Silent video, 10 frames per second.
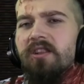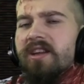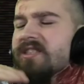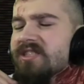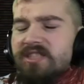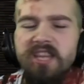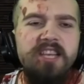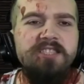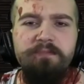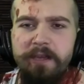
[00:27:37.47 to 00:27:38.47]
like,
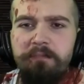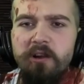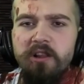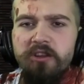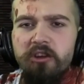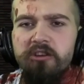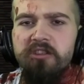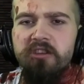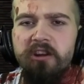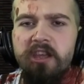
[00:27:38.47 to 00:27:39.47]
6 people in order
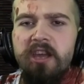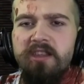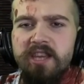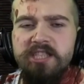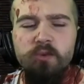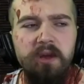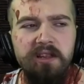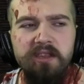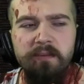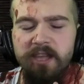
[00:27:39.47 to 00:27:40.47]
to create this
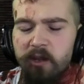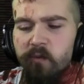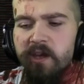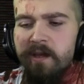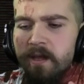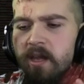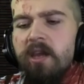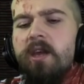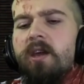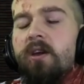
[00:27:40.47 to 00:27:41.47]
world to begin with.
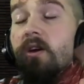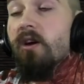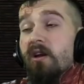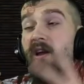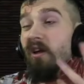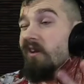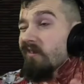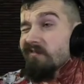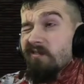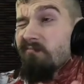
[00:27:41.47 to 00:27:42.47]

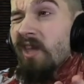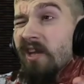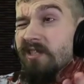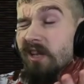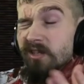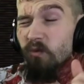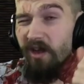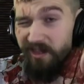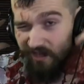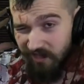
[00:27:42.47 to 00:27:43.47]
Guessing is
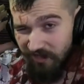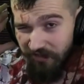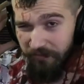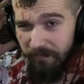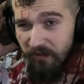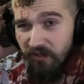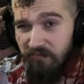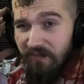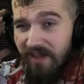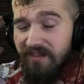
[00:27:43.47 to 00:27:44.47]
why they killed the people
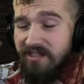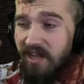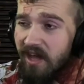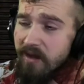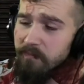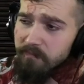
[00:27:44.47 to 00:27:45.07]
at the start.